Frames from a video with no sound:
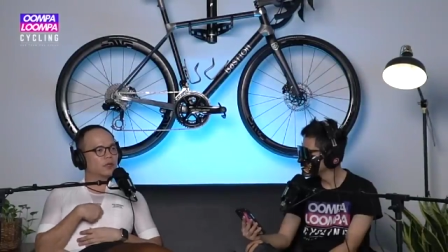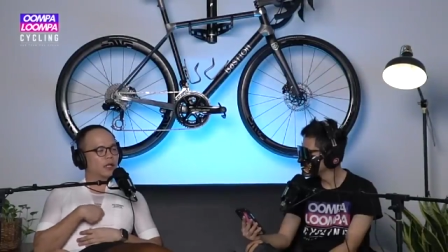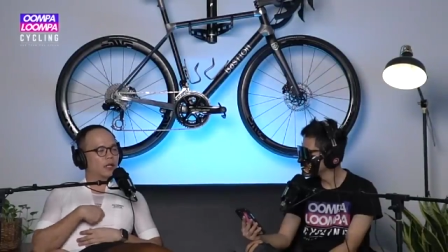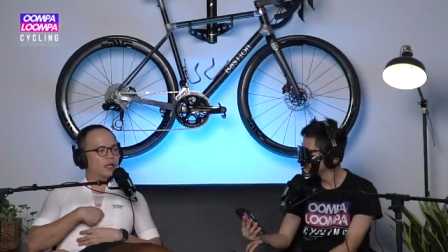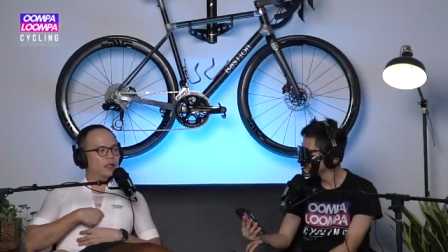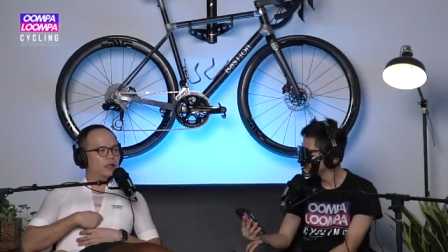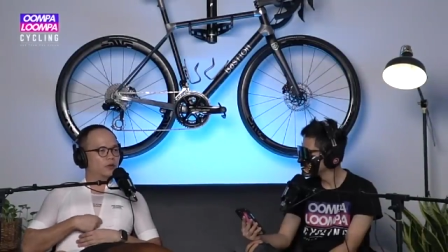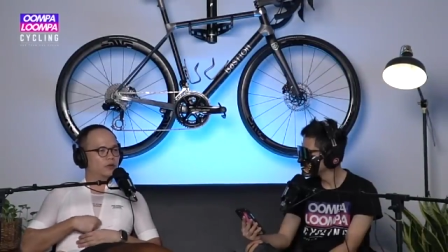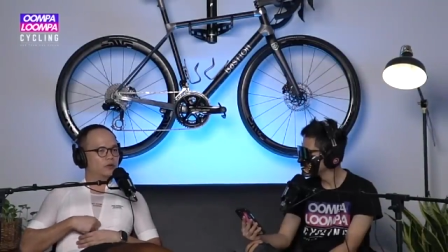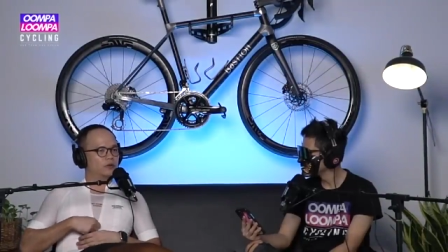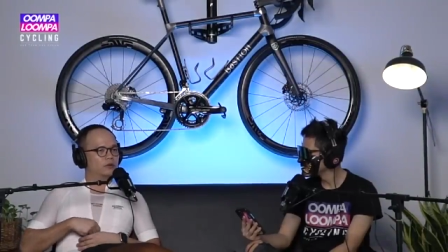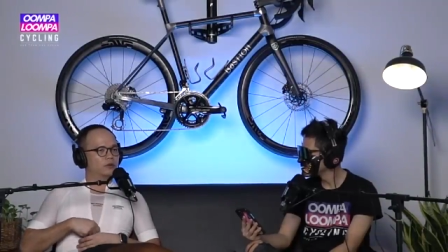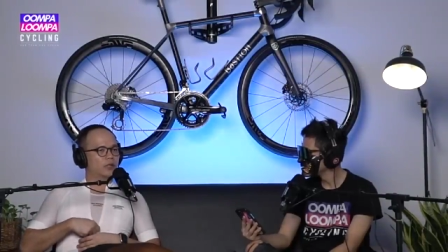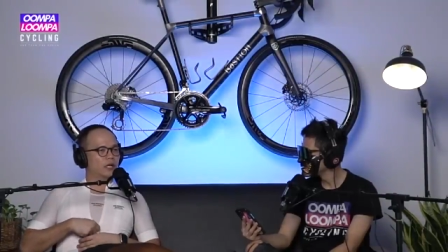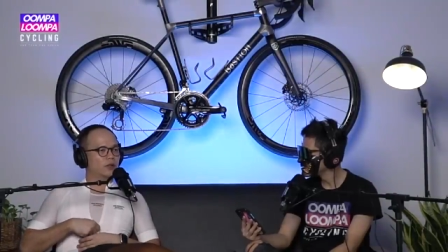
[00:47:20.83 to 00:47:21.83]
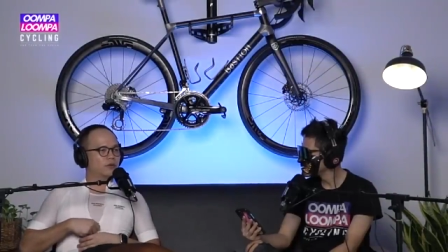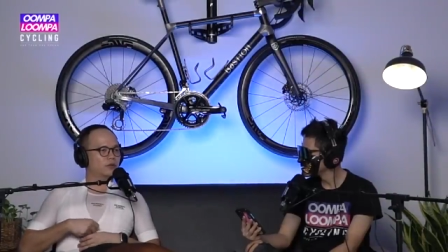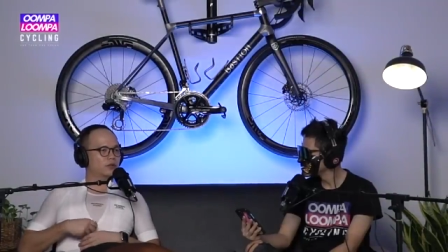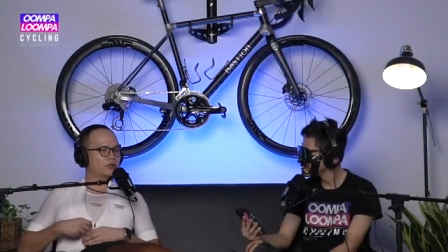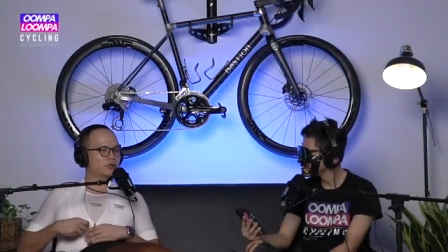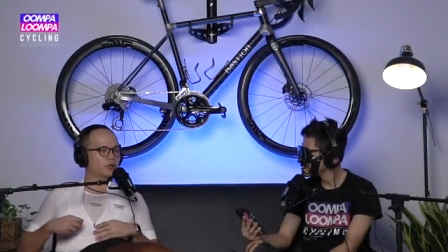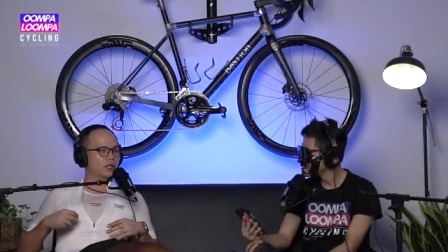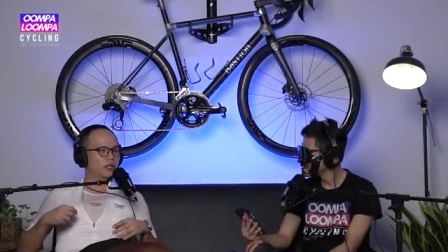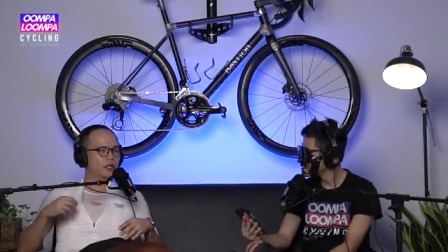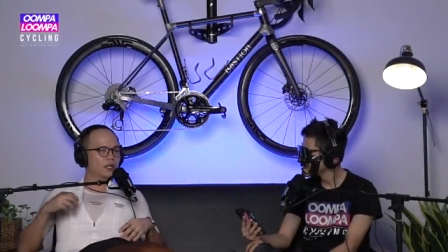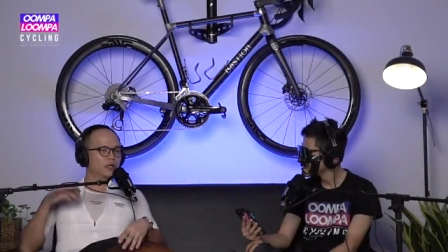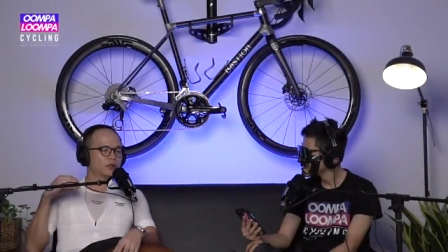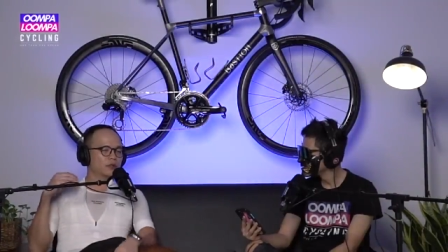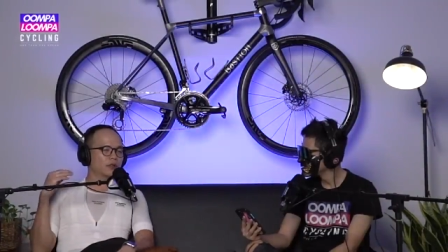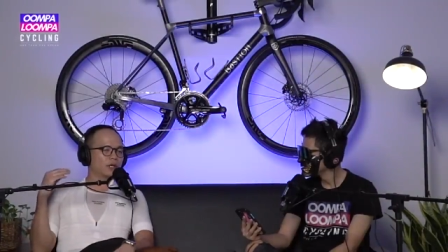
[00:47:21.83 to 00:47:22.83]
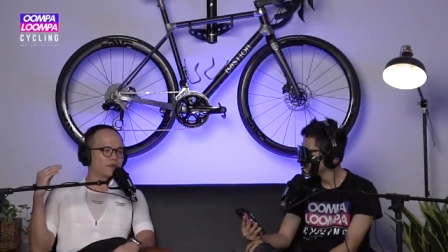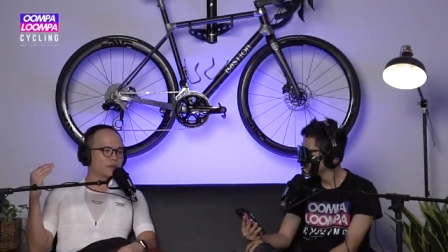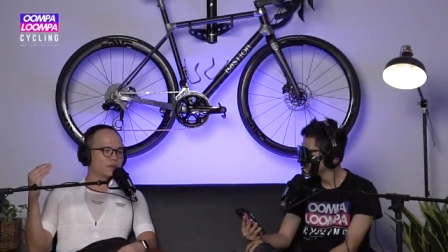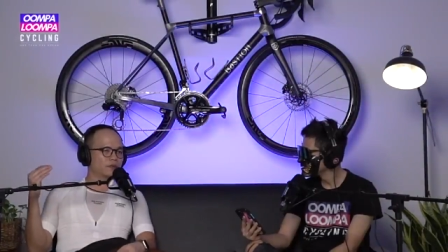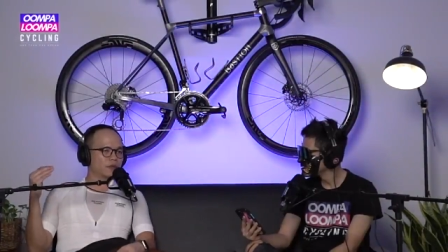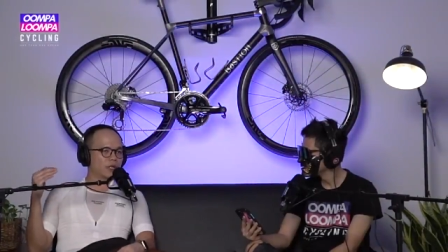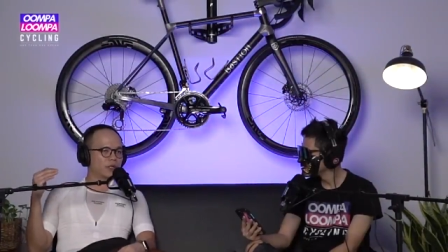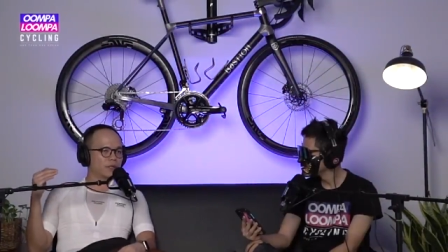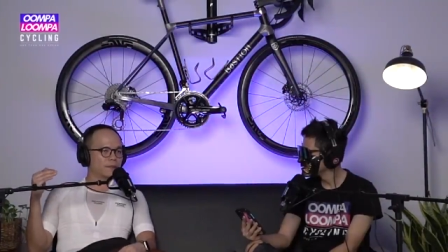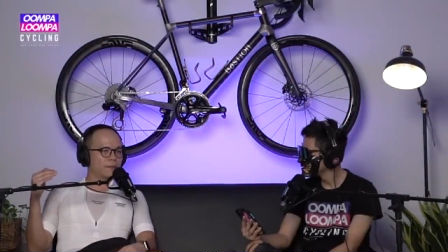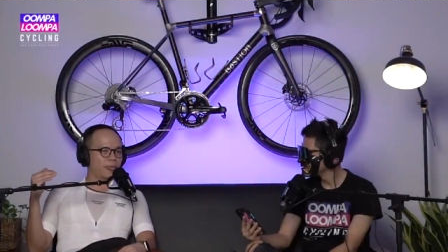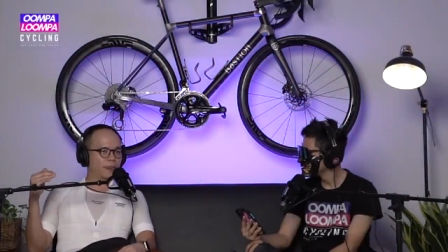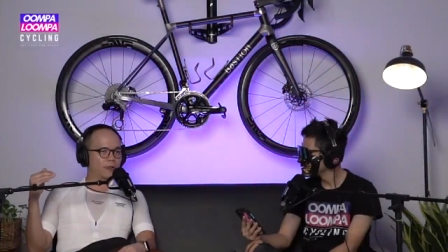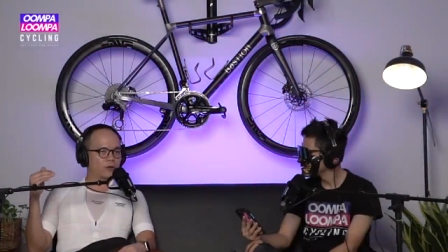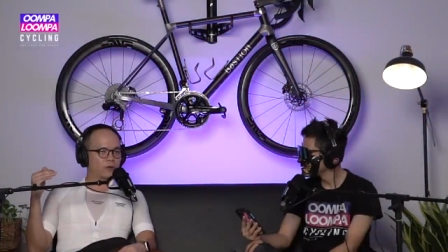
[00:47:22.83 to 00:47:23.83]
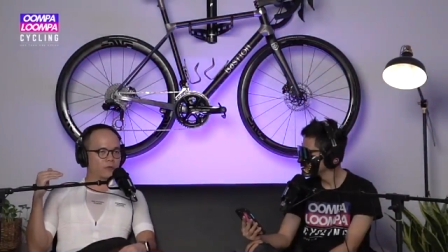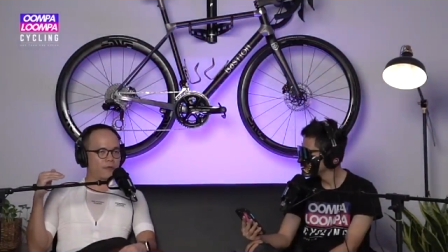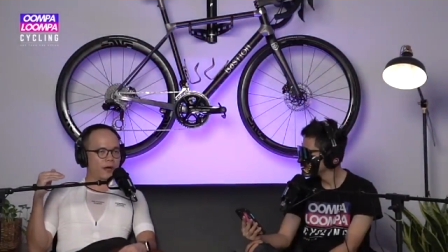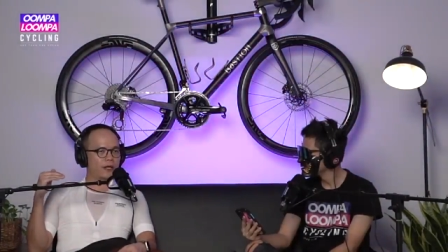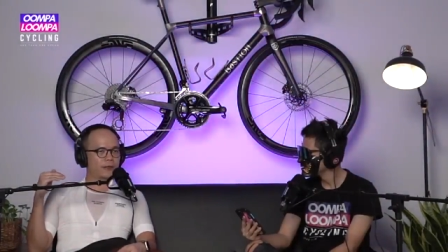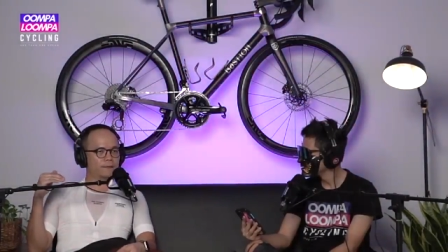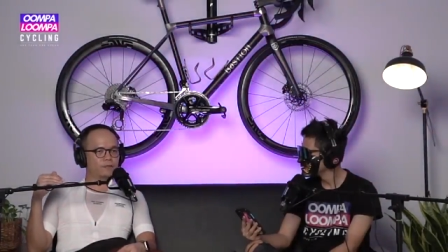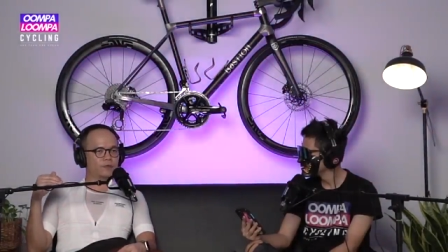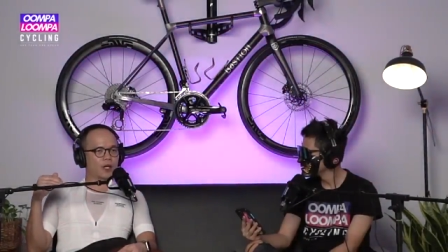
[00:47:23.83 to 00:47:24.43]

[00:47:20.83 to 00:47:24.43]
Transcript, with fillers: I do hand wash. So after ride, go back.